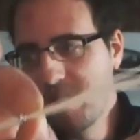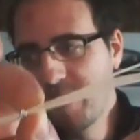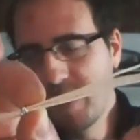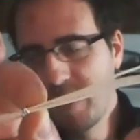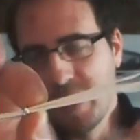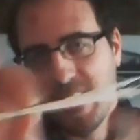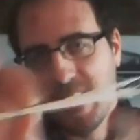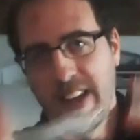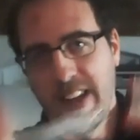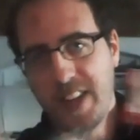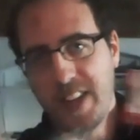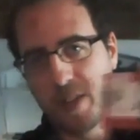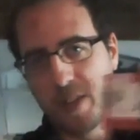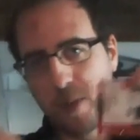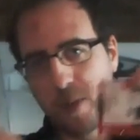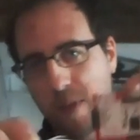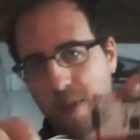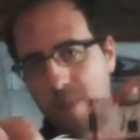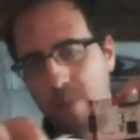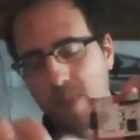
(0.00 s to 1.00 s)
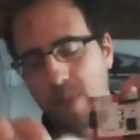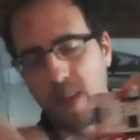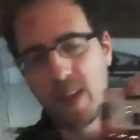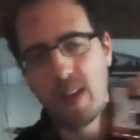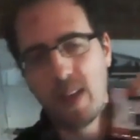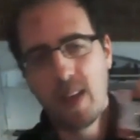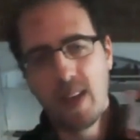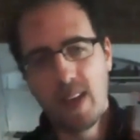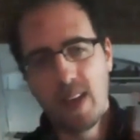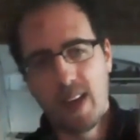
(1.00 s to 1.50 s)
to connect to them.
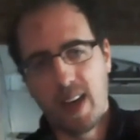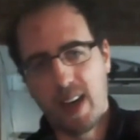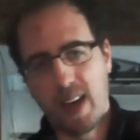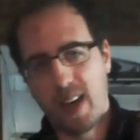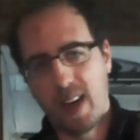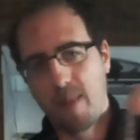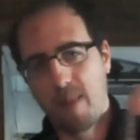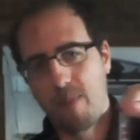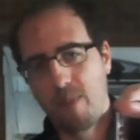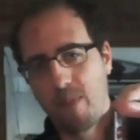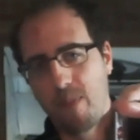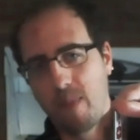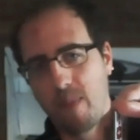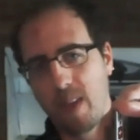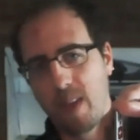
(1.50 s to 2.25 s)
Um,